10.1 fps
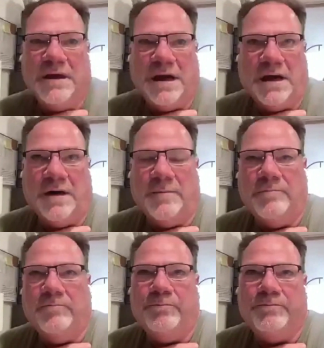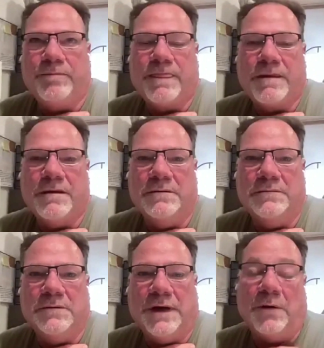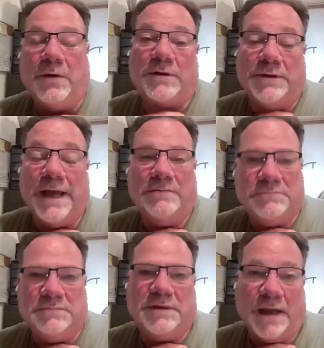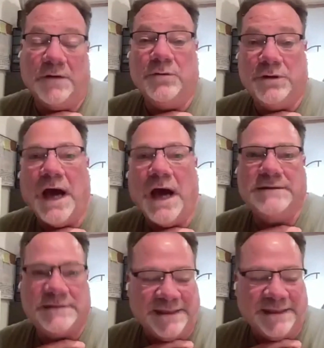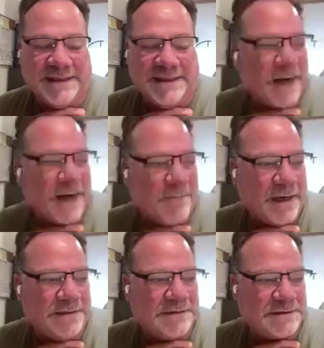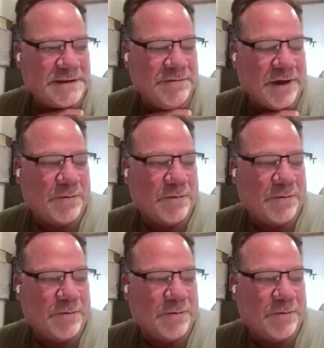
Um, well, I would. I know God sees me, but I just didn't.